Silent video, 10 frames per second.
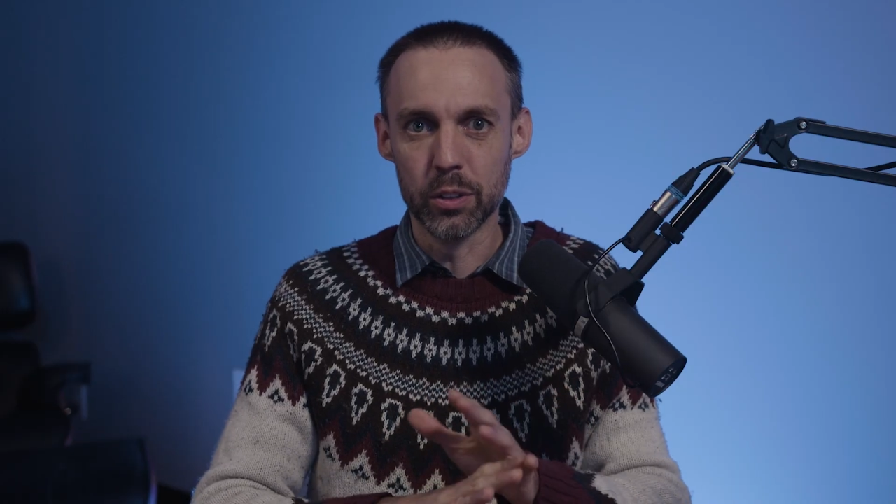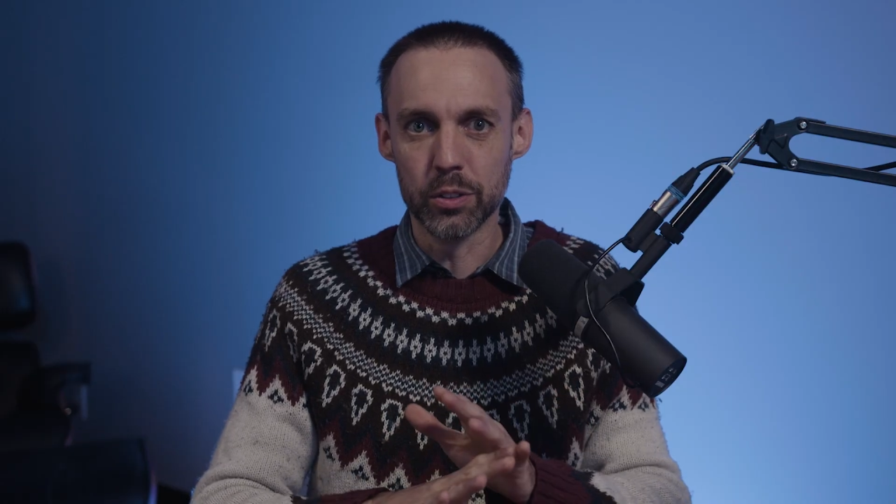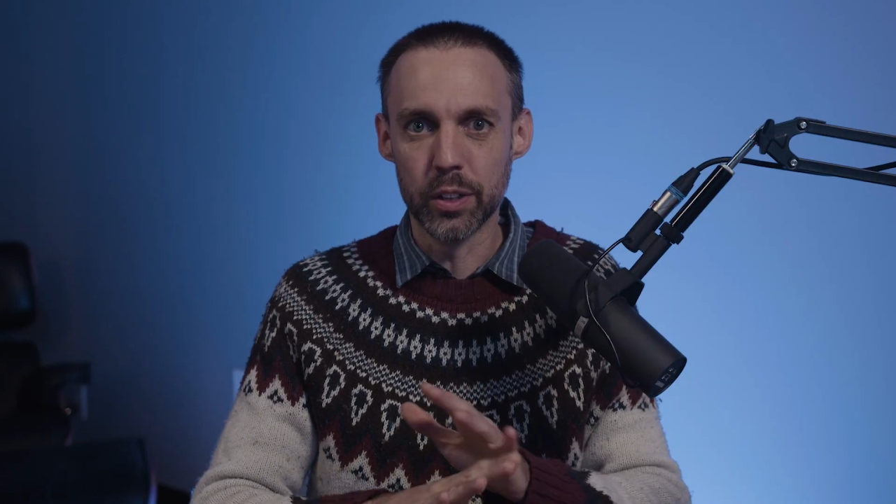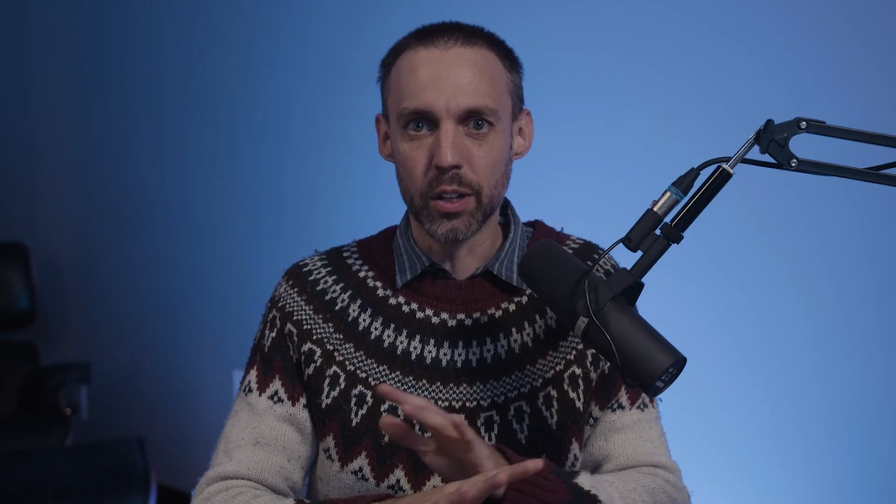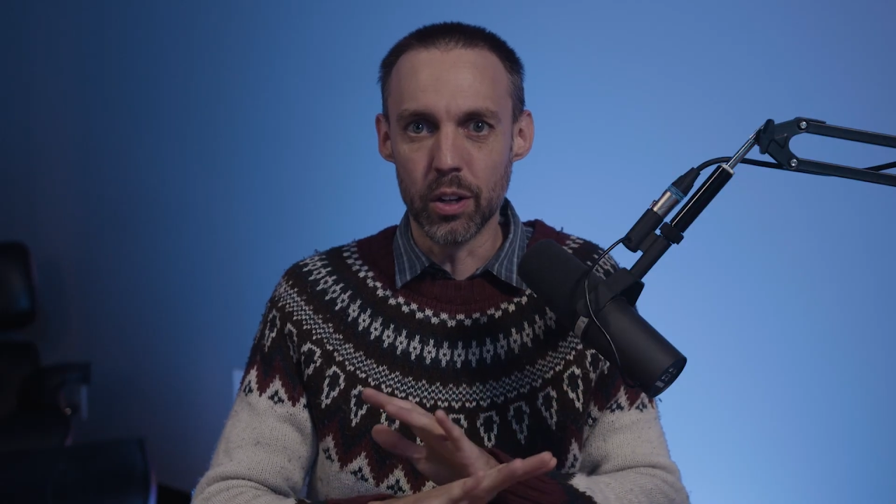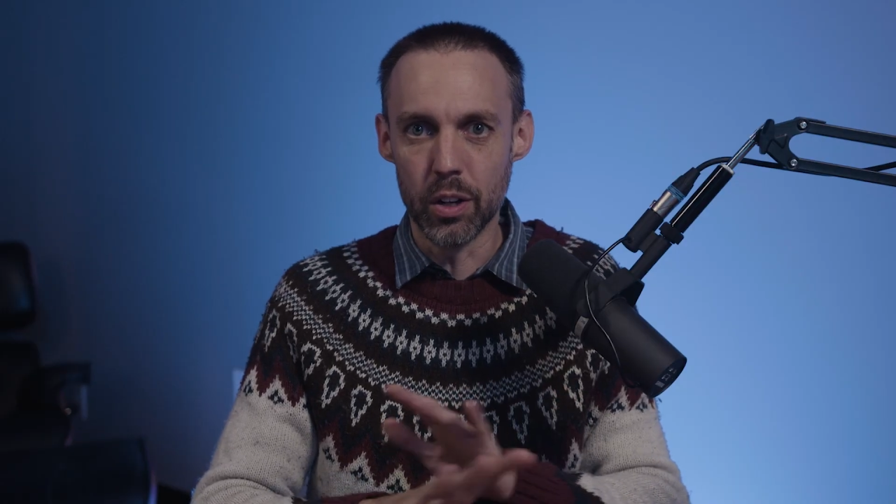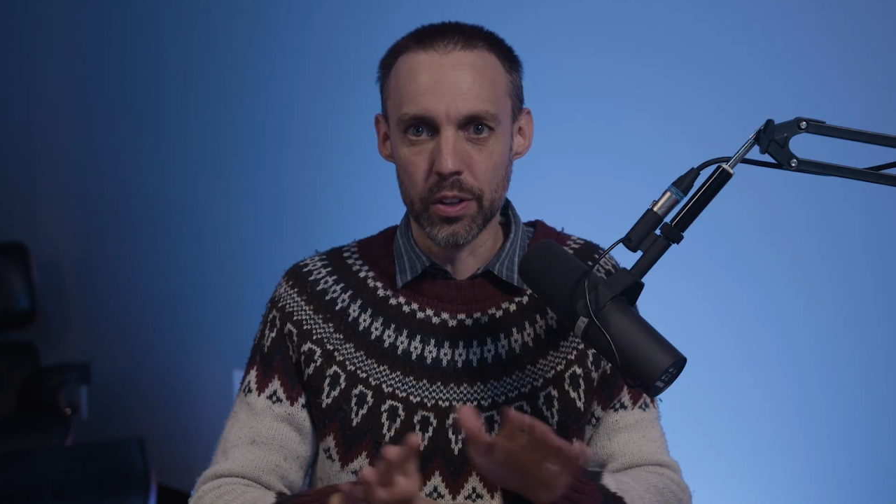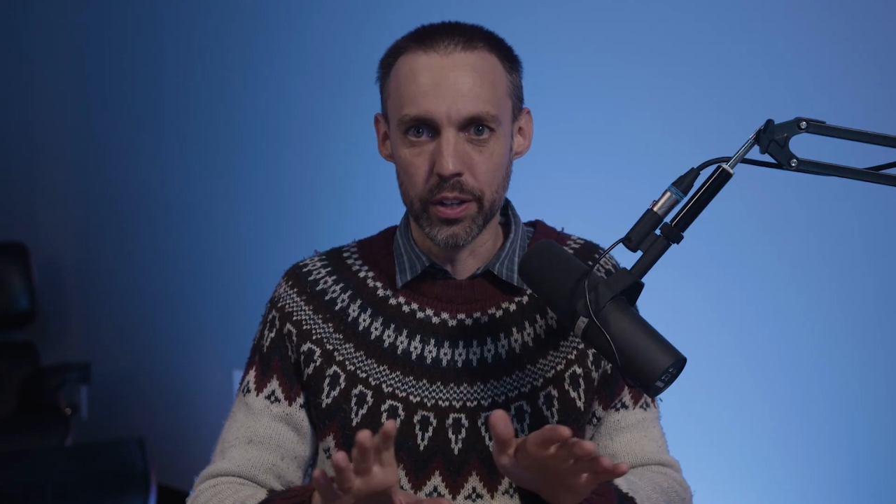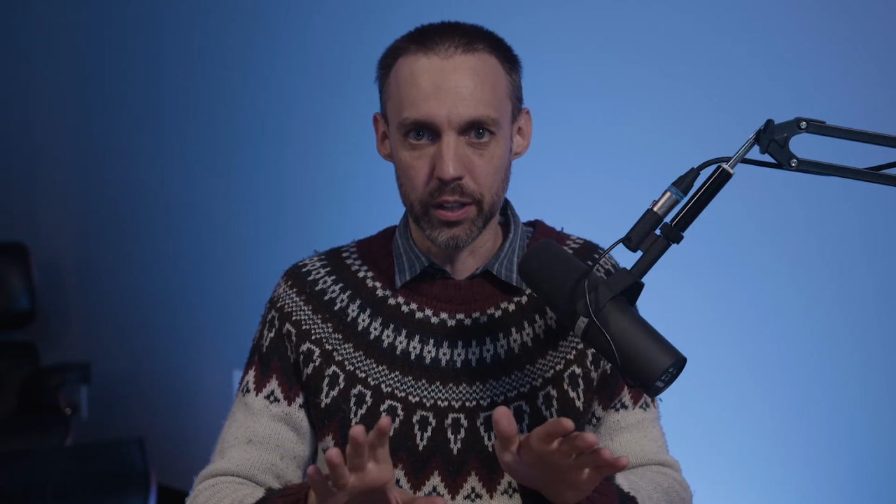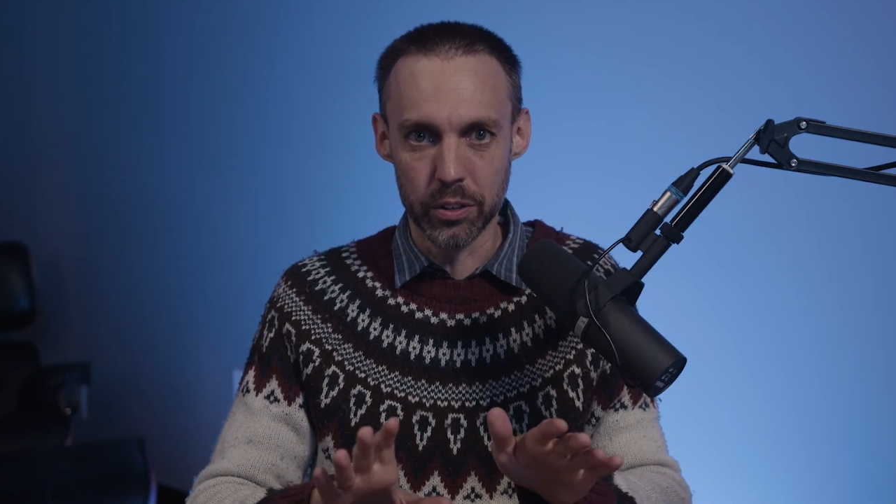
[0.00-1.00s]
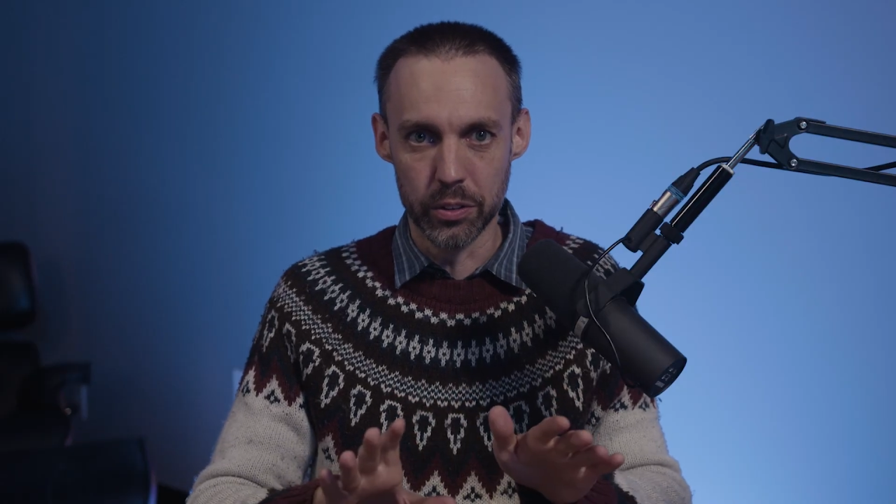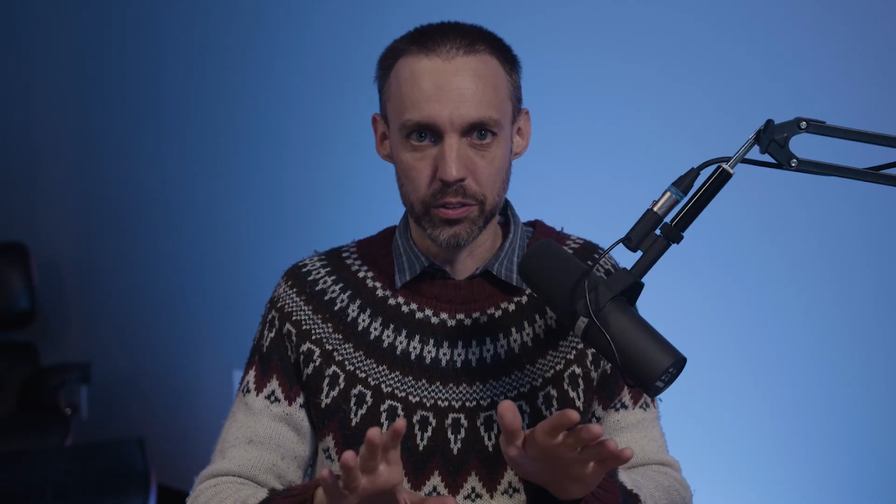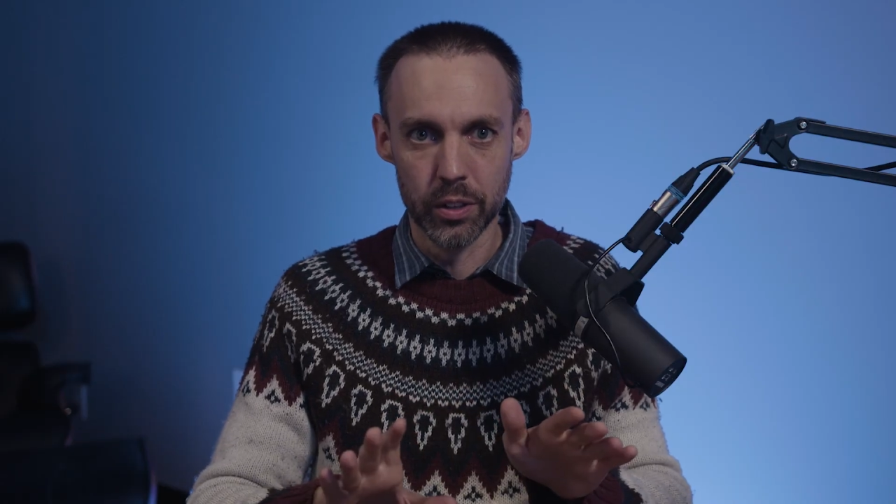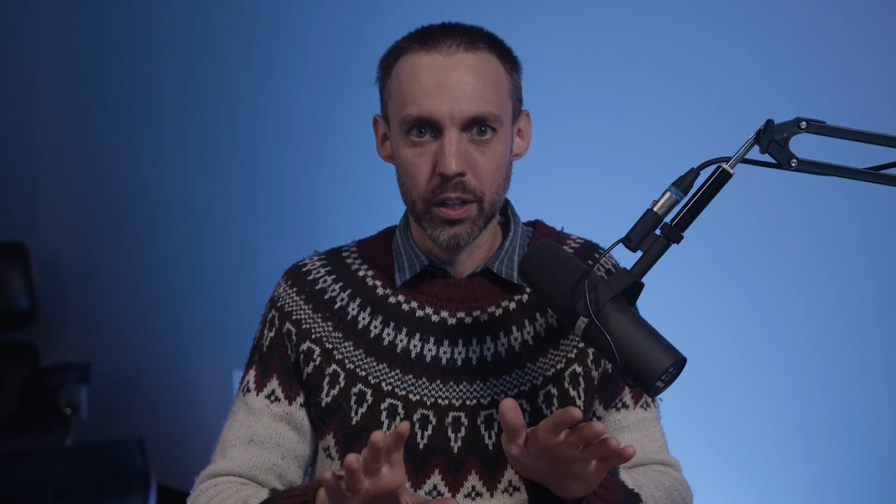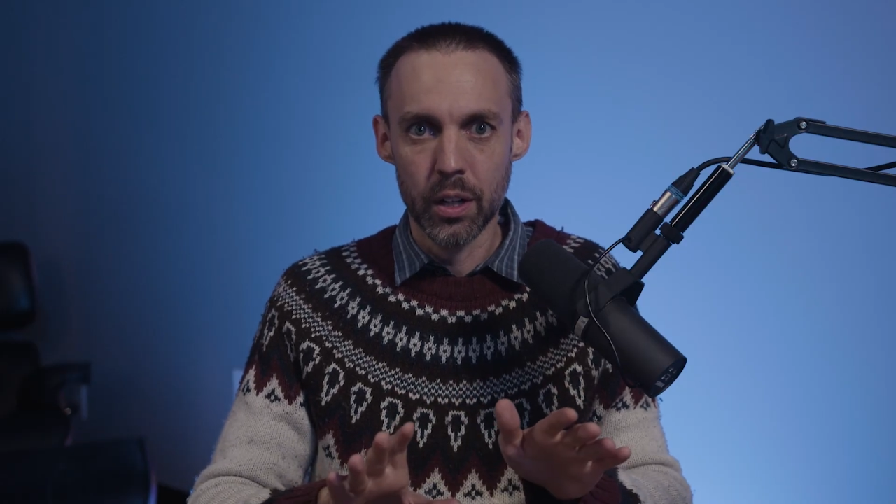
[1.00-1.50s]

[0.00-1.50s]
loosening all the knuckles.